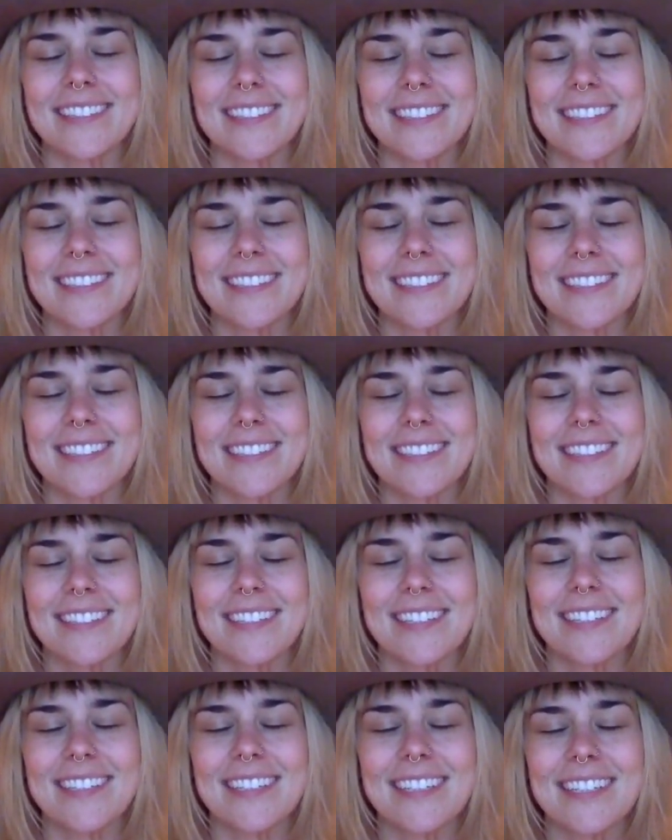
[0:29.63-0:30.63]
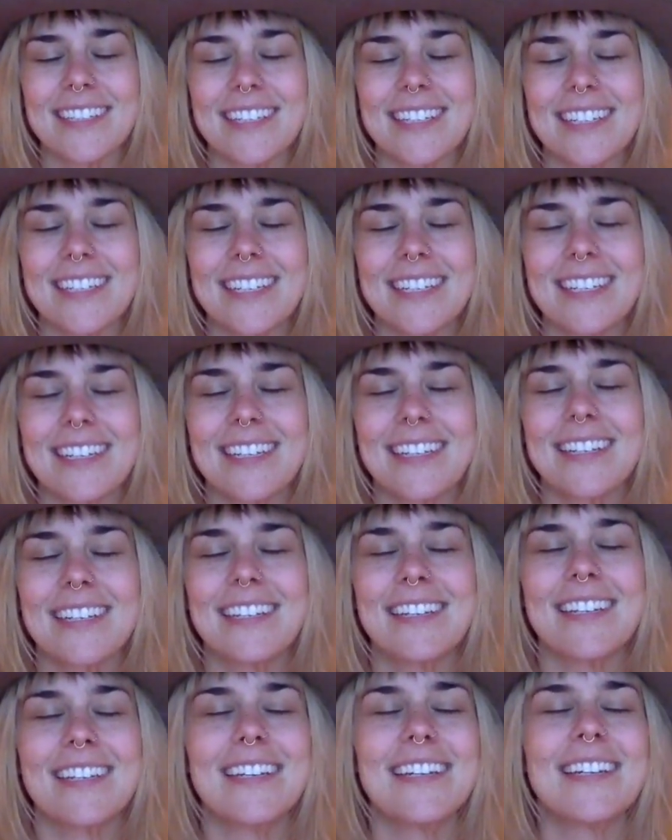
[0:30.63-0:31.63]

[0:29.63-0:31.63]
No one is speaking in this clip.